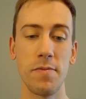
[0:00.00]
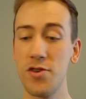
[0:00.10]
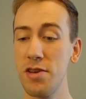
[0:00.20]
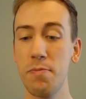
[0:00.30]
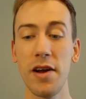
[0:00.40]

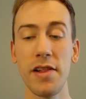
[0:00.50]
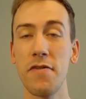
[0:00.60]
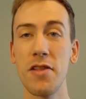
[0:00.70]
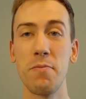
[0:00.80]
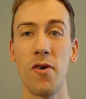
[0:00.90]
Just purely
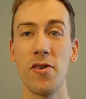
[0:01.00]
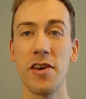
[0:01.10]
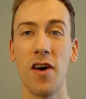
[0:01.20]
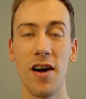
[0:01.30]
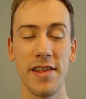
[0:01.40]
for the bulk,
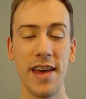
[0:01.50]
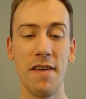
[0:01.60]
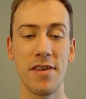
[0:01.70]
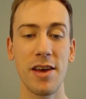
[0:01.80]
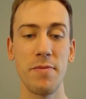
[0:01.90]
you hardly
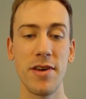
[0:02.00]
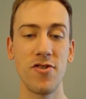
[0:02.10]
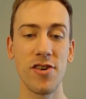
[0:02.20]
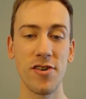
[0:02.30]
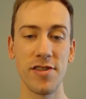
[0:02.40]
have to commit
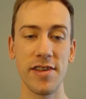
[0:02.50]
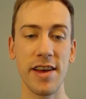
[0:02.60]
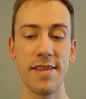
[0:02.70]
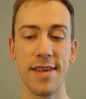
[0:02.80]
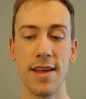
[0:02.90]
shields
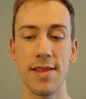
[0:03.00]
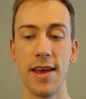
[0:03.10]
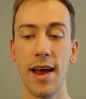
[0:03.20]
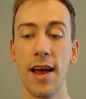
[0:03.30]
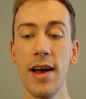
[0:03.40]
against that
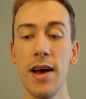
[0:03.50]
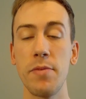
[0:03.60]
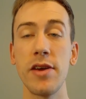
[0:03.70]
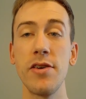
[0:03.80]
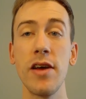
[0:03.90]
thing,
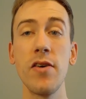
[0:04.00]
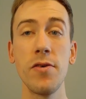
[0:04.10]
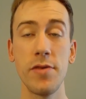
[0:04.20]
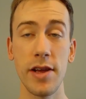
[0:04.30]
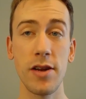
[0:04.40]
but you
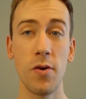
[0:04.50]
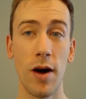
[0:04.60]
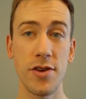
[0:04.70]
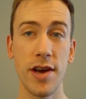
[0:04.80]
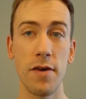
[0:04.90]
do need to
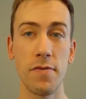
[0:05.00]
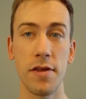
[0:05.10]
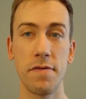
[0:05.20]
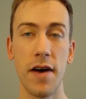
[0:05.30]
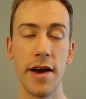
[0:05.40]
watch out for
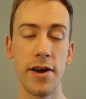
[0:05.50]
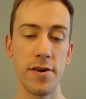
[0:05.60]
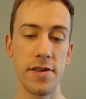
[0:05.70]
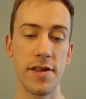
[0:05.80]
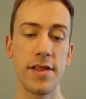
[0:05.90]
the
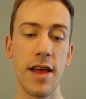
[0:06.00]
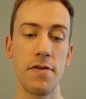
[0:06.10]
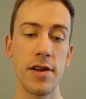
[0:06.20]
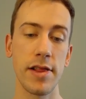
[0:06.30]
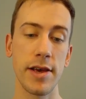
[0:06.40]
fighters,
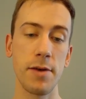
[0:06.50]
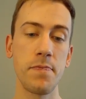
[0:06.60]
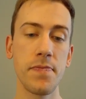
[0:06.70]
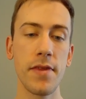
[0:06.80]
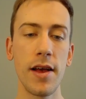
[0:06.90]
definitely.
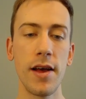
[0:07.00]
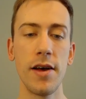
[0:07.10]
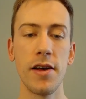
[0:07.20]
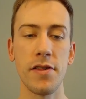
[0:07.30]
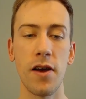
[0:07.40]

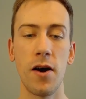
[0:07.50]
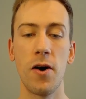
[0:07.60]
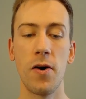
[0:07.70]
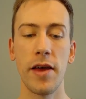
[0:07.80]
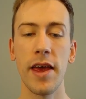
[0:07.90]

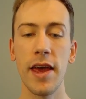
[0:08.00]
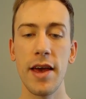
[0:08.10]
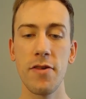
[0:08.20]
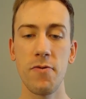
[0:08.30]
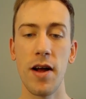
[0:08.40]
So he is